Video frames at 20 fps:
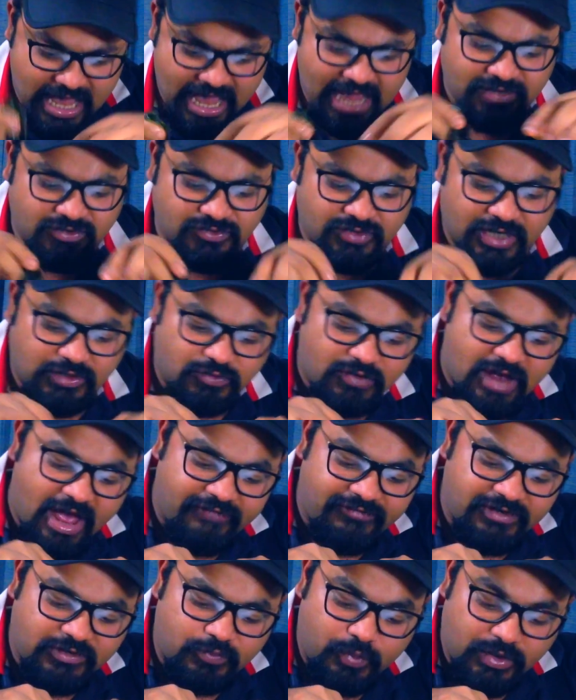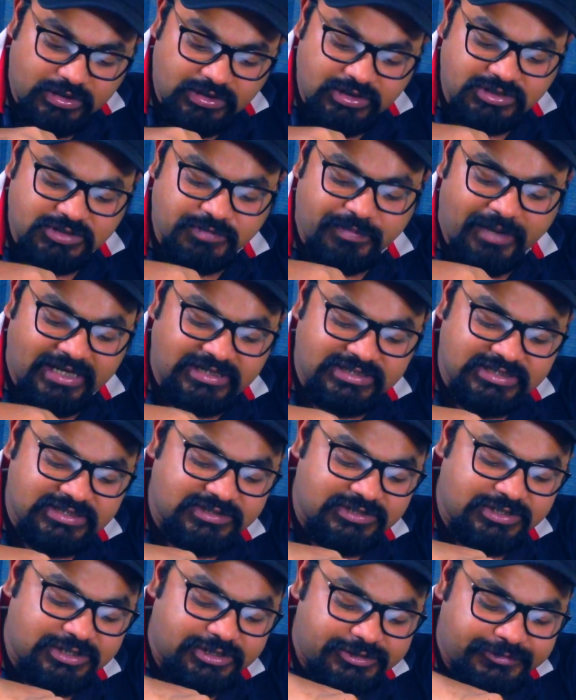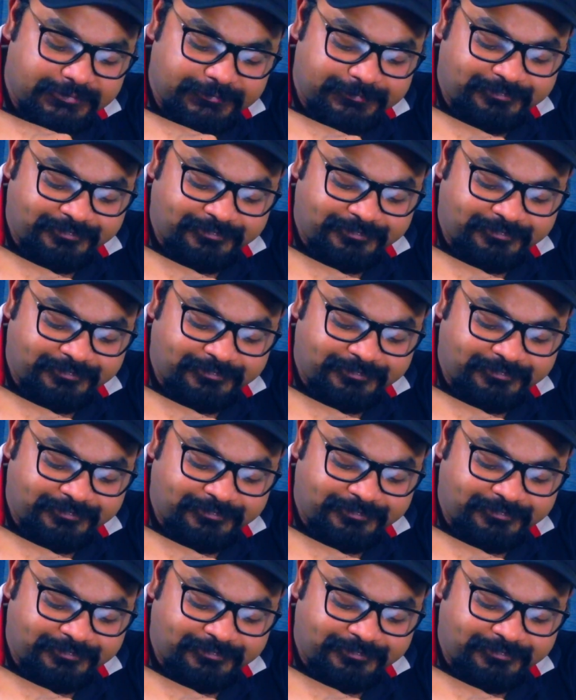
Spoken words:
and try to have it with the spices here.